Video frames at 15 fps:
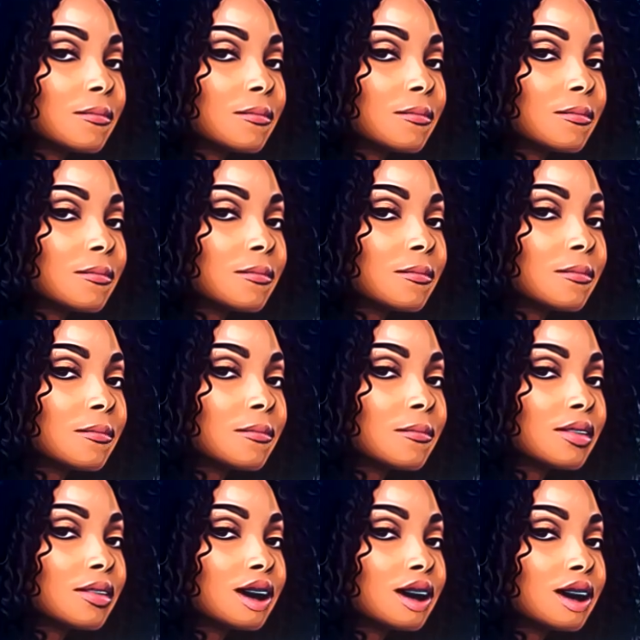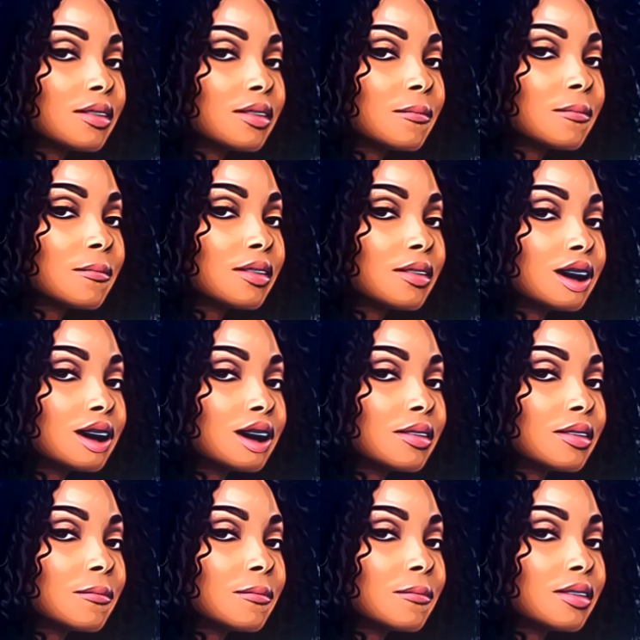So they just looking. And she was
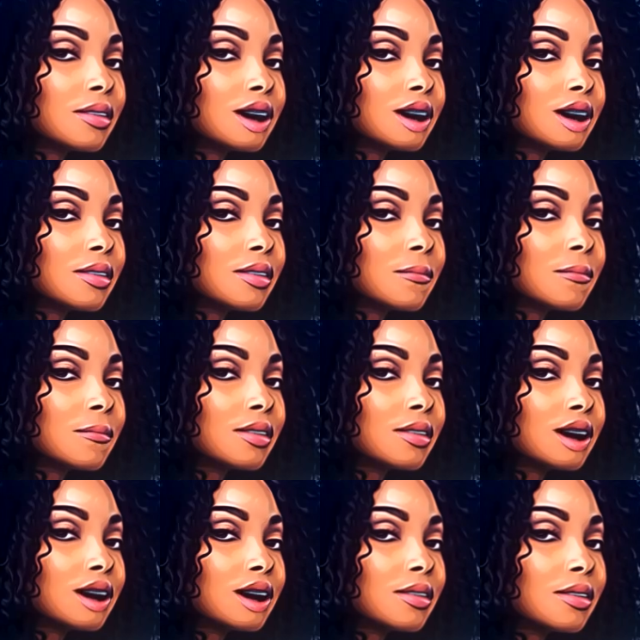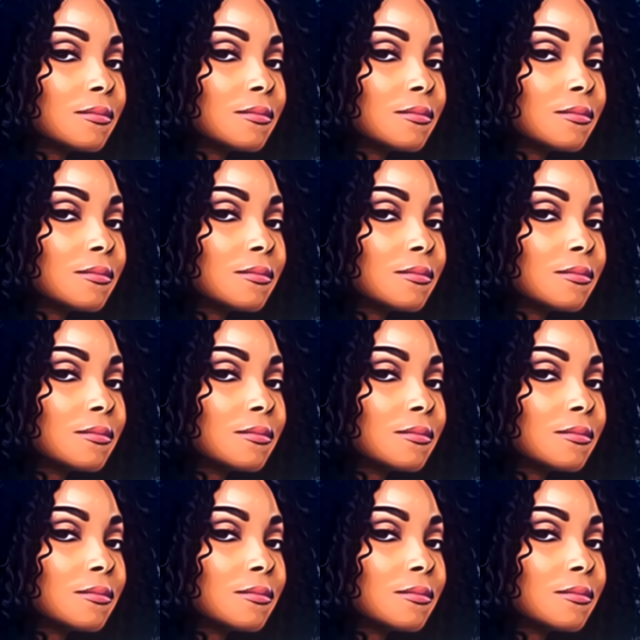like, no, so Dr.